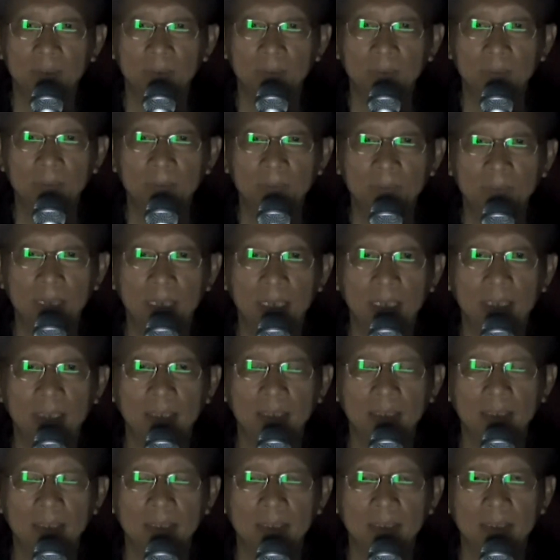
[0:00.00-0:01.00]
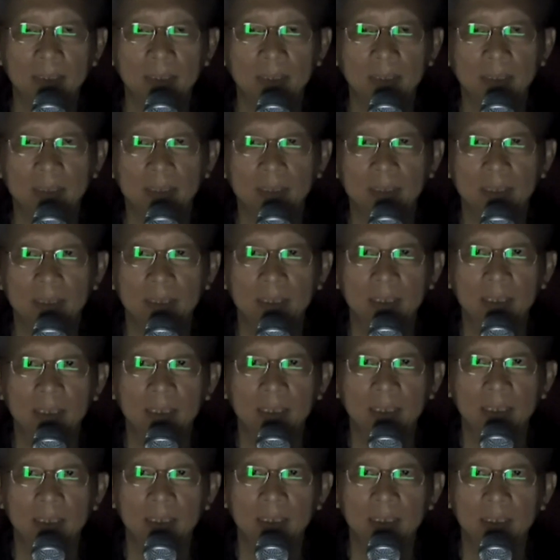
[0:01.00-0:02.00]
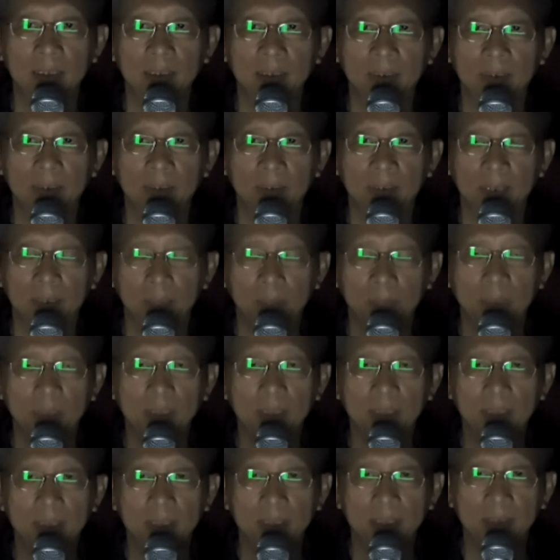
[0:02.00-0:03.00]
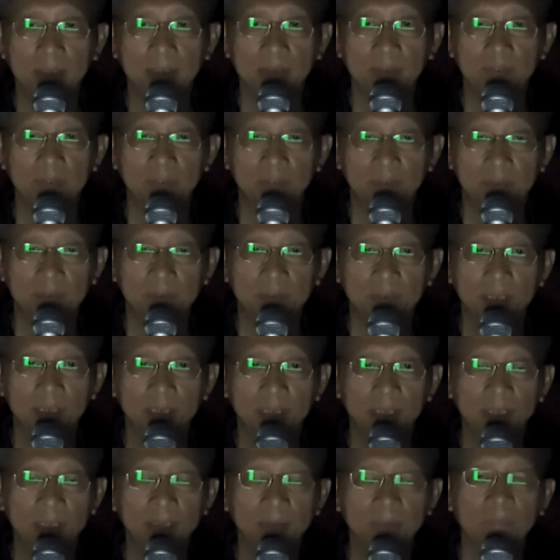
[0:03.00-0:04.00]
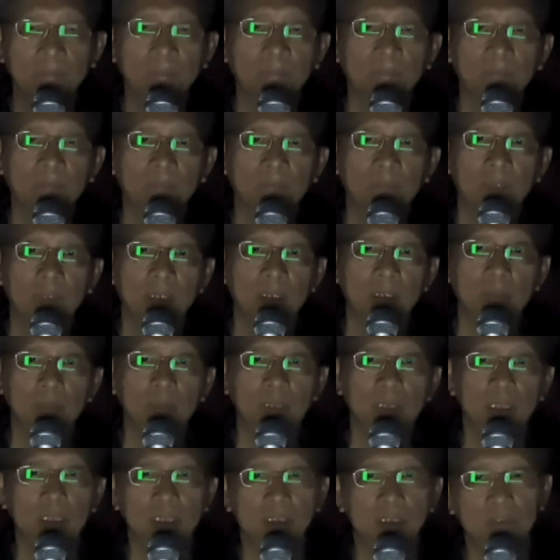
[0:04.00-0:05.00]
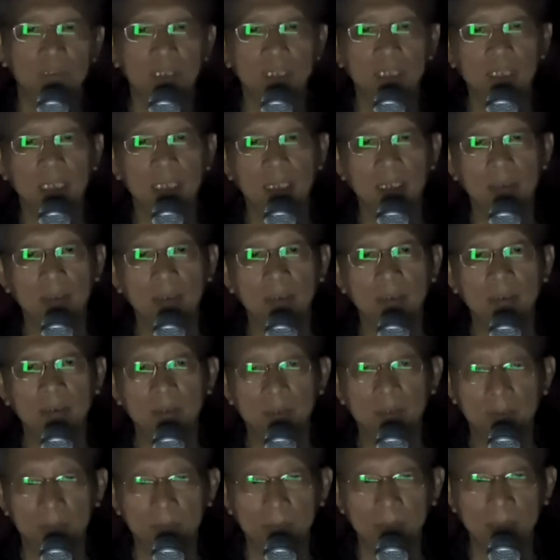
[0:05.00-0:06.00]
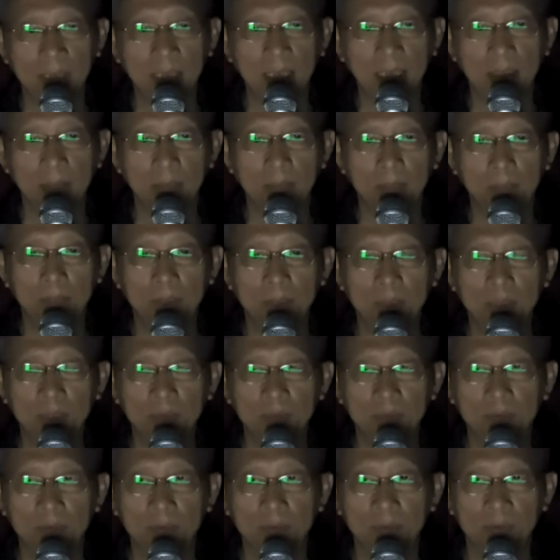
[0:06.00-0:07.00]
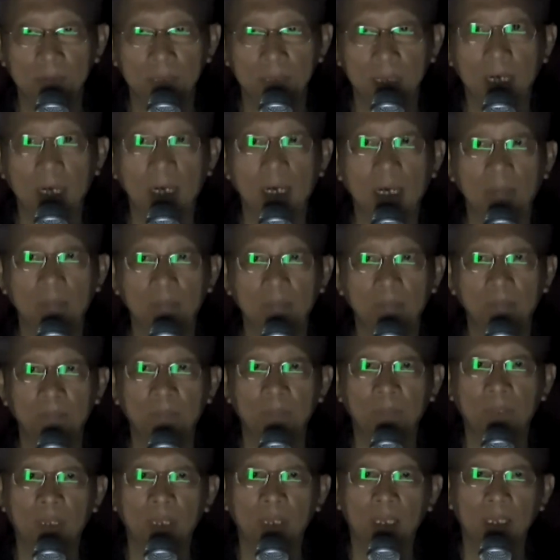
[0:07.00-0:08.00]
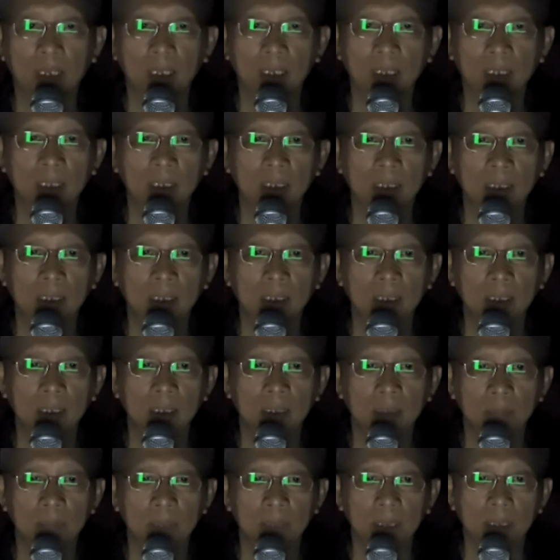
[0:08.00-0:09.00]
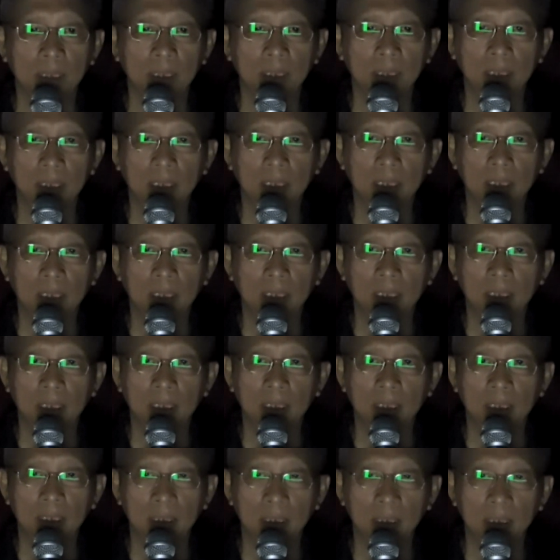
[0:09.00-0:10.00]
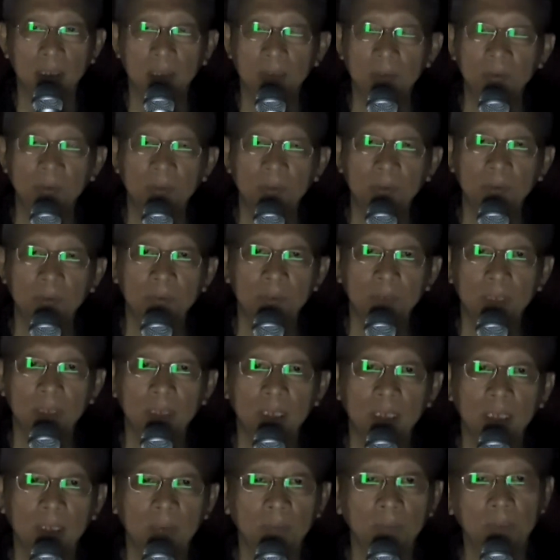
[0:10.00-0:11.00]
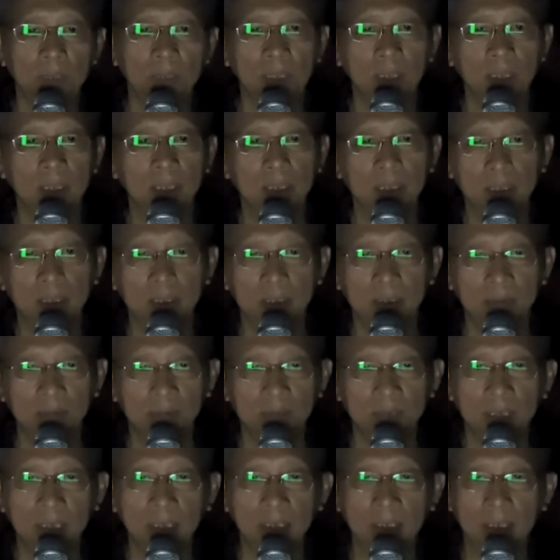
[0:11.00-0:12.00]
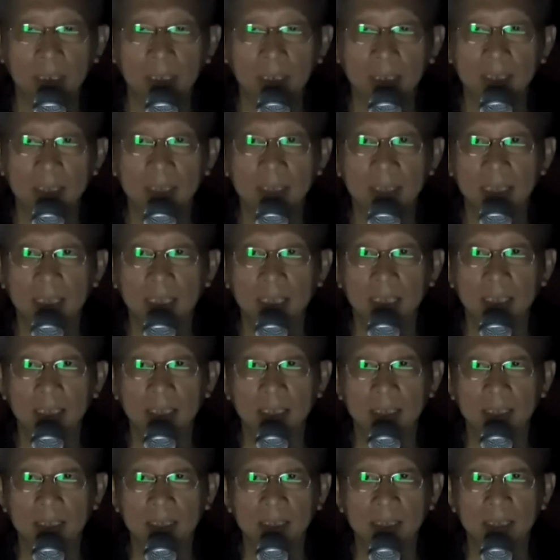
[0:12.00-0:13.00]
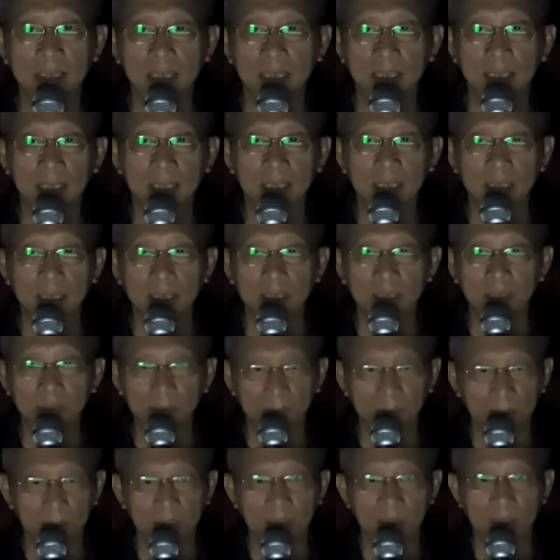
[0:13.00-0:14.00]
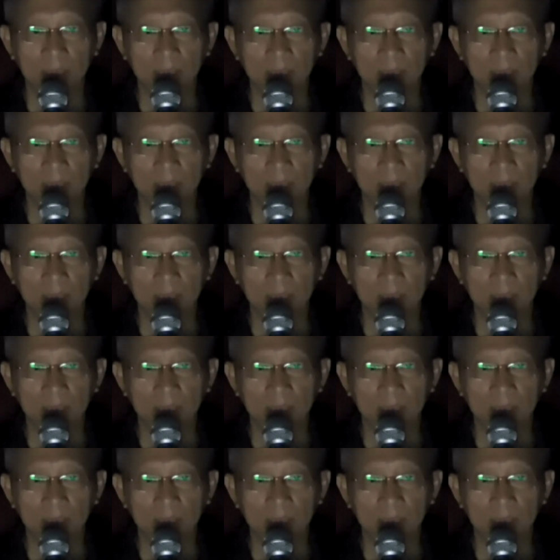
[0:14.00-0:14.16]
through the anchoring or repetitive training, they believe they can become peaceful, calm. But if you do it that way, without understanding, you are